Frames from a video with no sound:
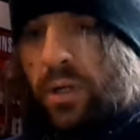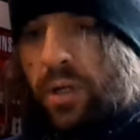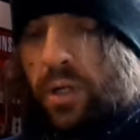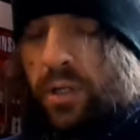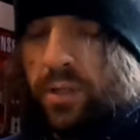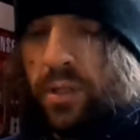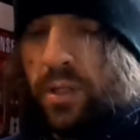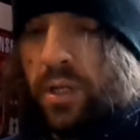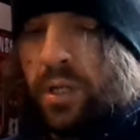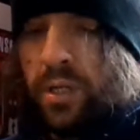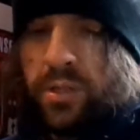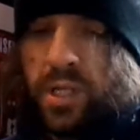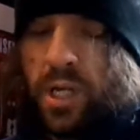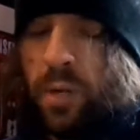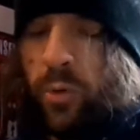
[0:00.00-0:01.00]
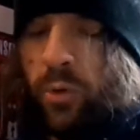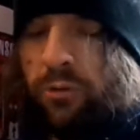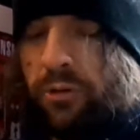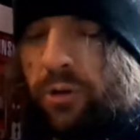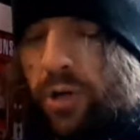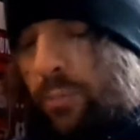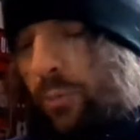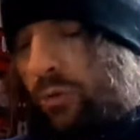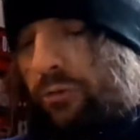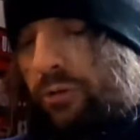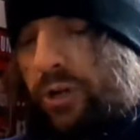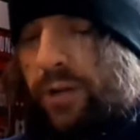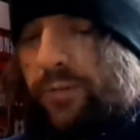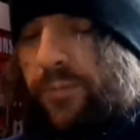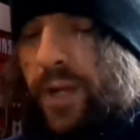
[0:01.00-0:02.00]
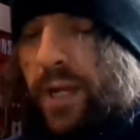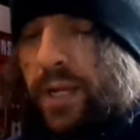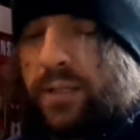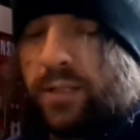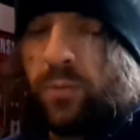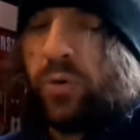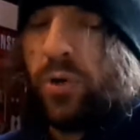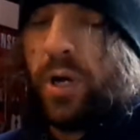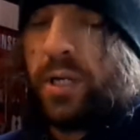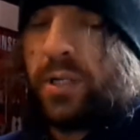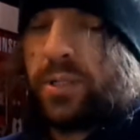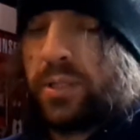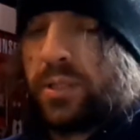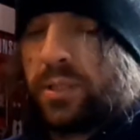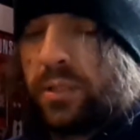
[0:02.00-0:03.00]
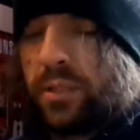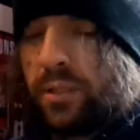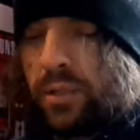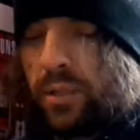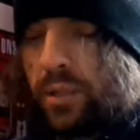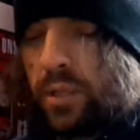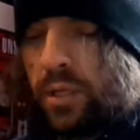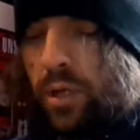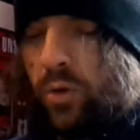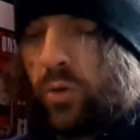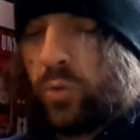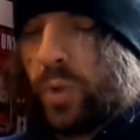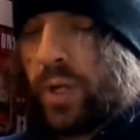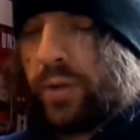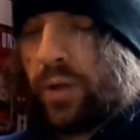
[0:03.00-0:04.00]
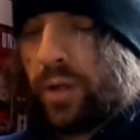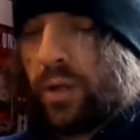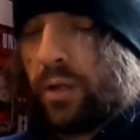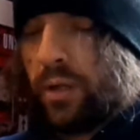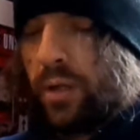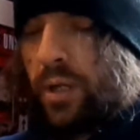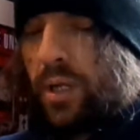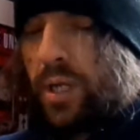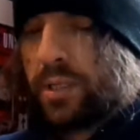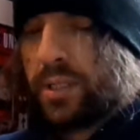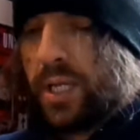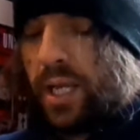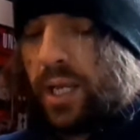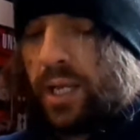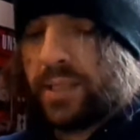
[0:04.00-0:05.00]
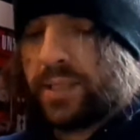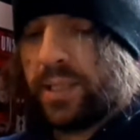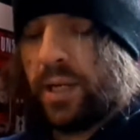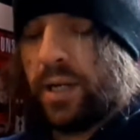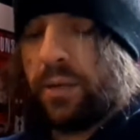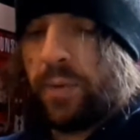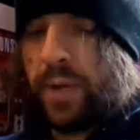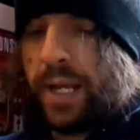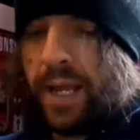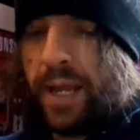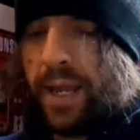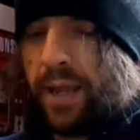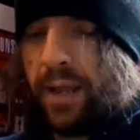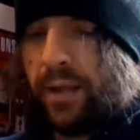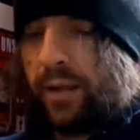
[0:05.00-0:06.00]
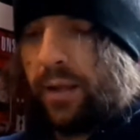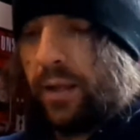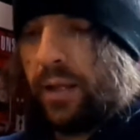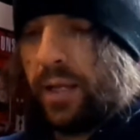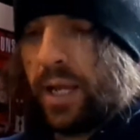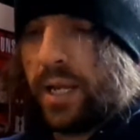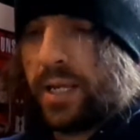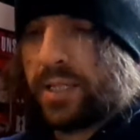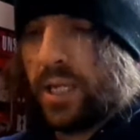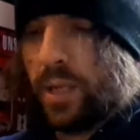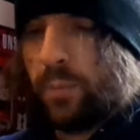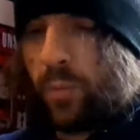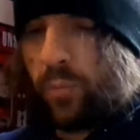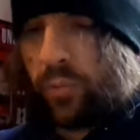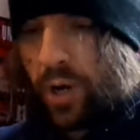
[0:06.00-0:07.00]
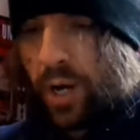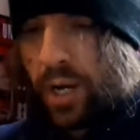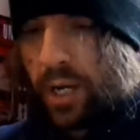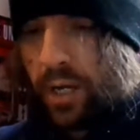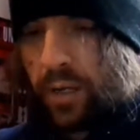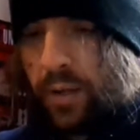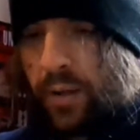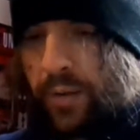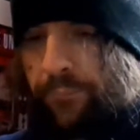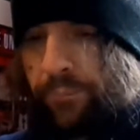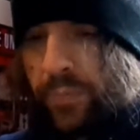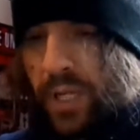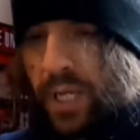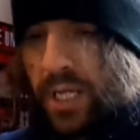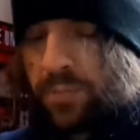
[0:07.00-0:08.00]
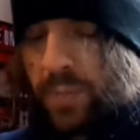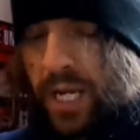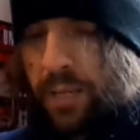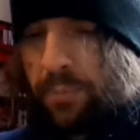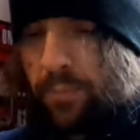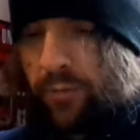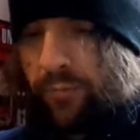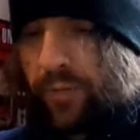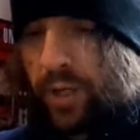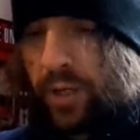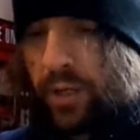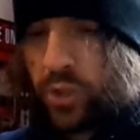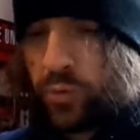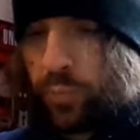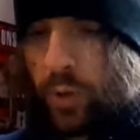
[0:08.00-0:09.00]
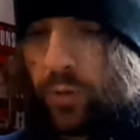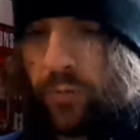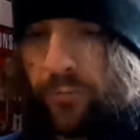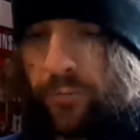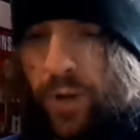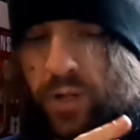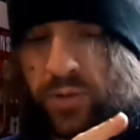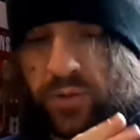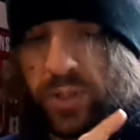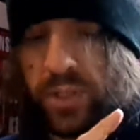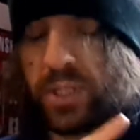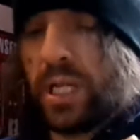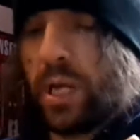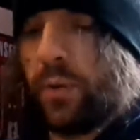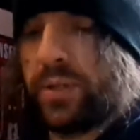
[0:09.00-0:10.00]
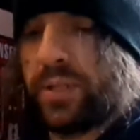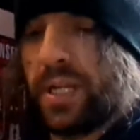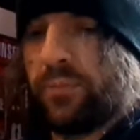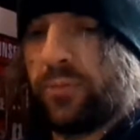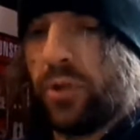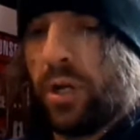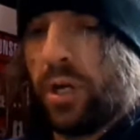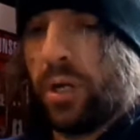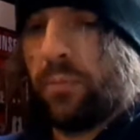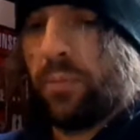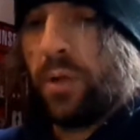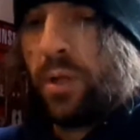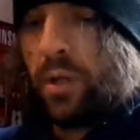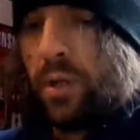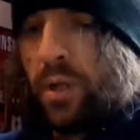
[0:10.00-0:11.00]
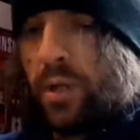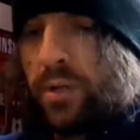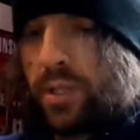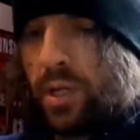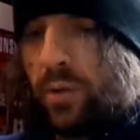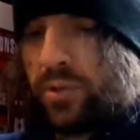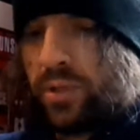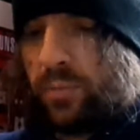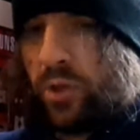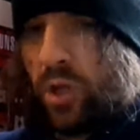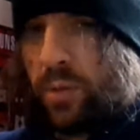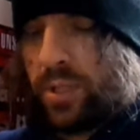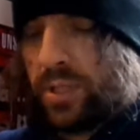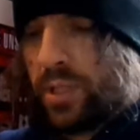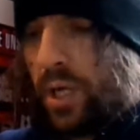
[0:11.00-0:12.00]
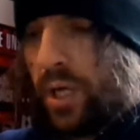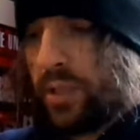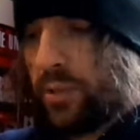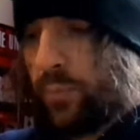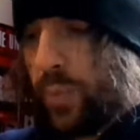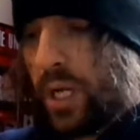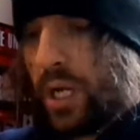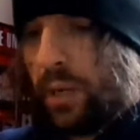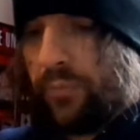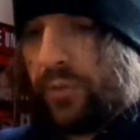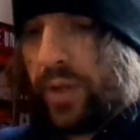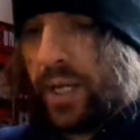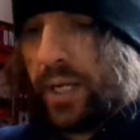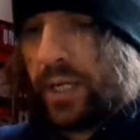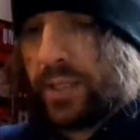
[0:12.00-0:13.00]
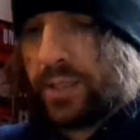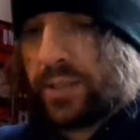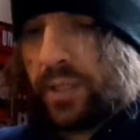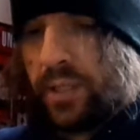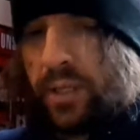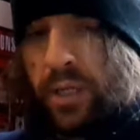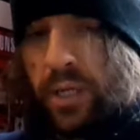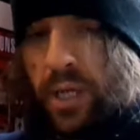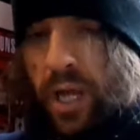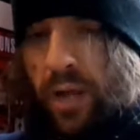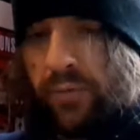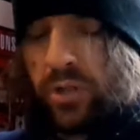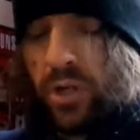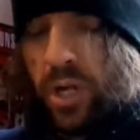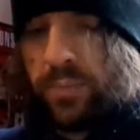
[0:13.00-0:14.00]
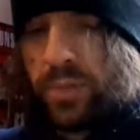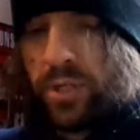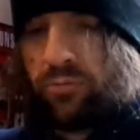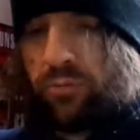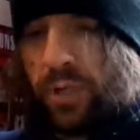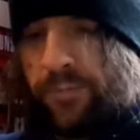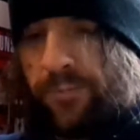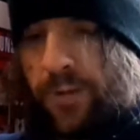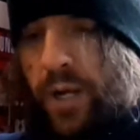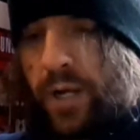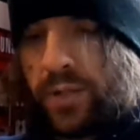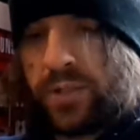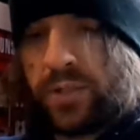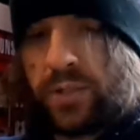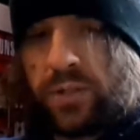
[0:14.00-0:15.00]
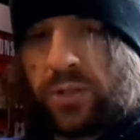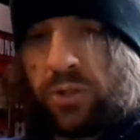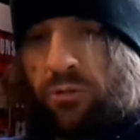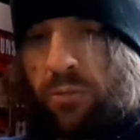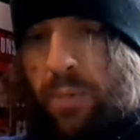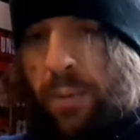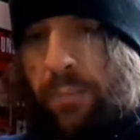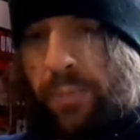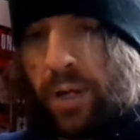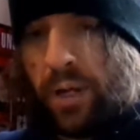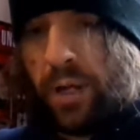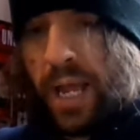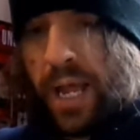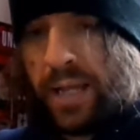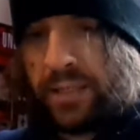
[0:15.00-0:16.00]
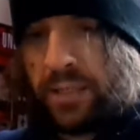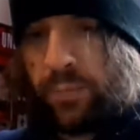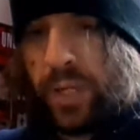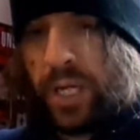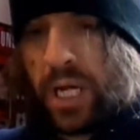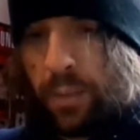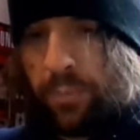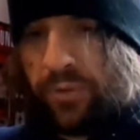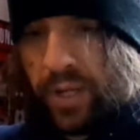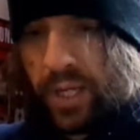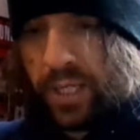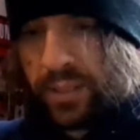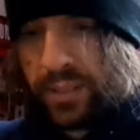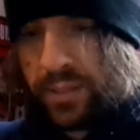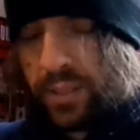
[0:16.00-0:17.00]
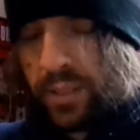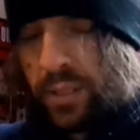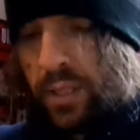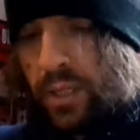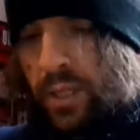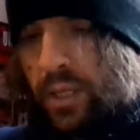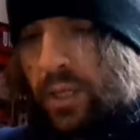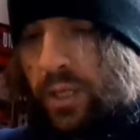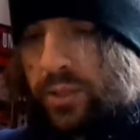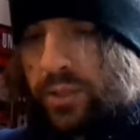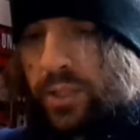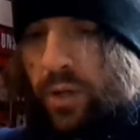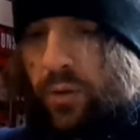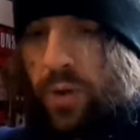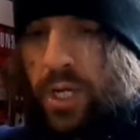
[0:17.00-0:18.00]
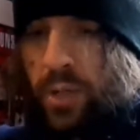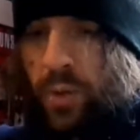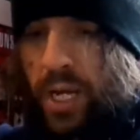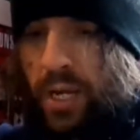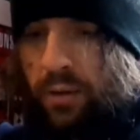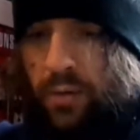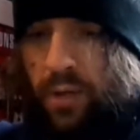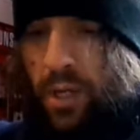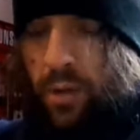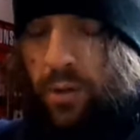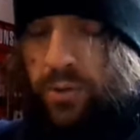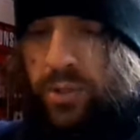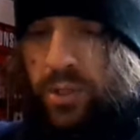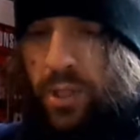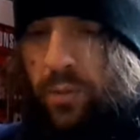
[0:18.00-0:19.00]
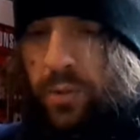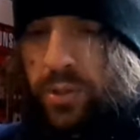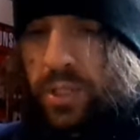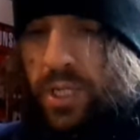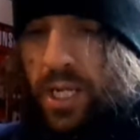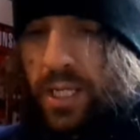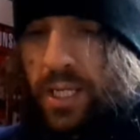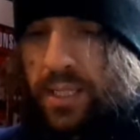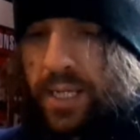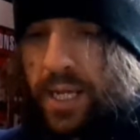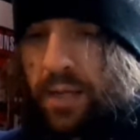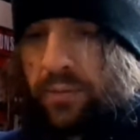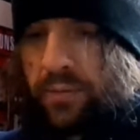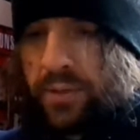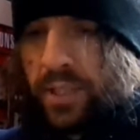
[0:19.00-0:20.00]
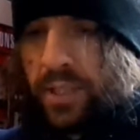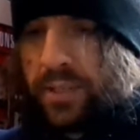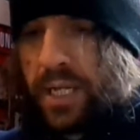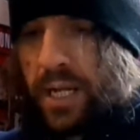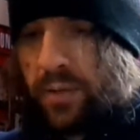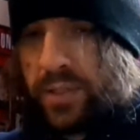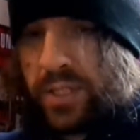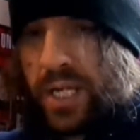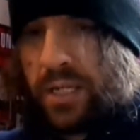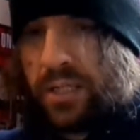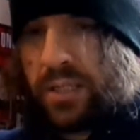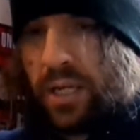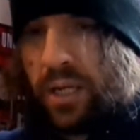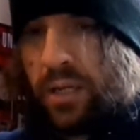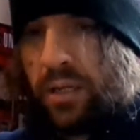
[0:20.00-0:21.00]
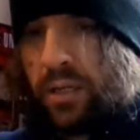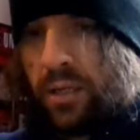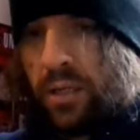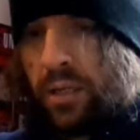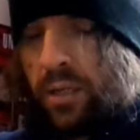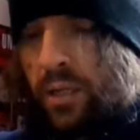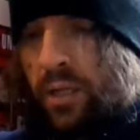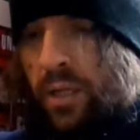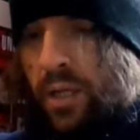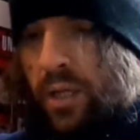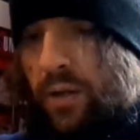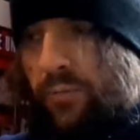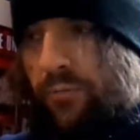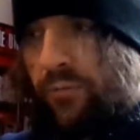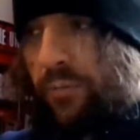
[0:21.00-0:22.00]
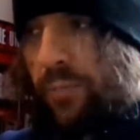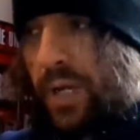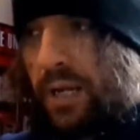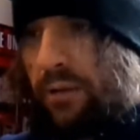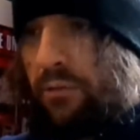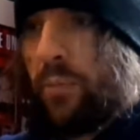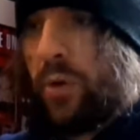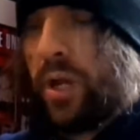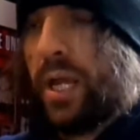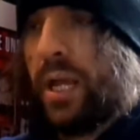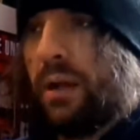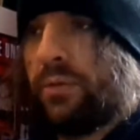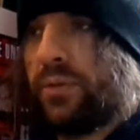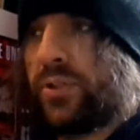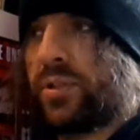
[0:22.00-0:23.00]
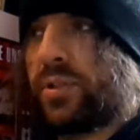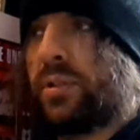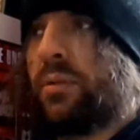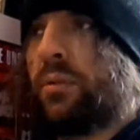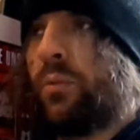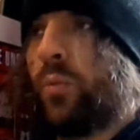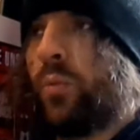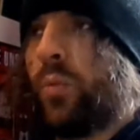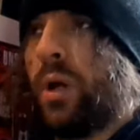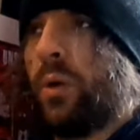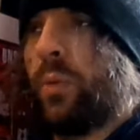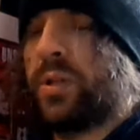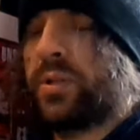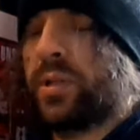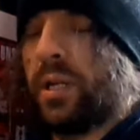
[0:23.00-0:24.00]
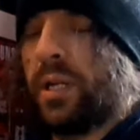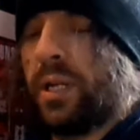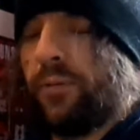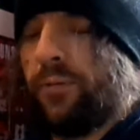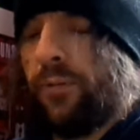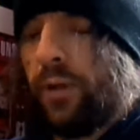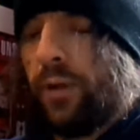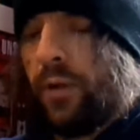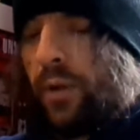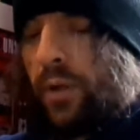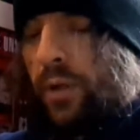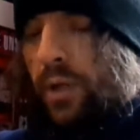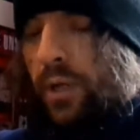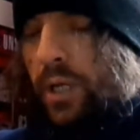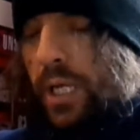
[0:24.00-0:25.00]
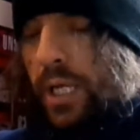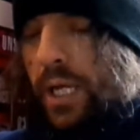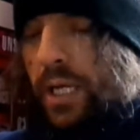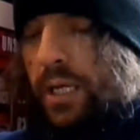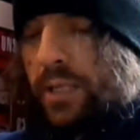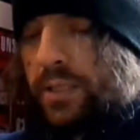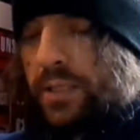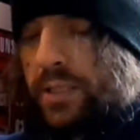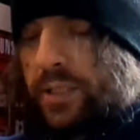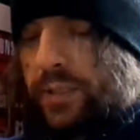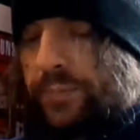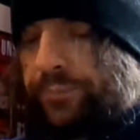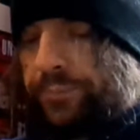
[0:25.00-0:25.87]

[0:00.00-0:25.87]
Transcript: and so I'm already fairly depressed. The cold weather is getting inside my hair, getting inside my brain. It's making my fingers both fast and slow at the same time. So sometimes it's hard to pick up things. Other times it's really fast to remember and to pick up things. And so anyway, I was heading down to the town centre, and from here in my house, where once I live, and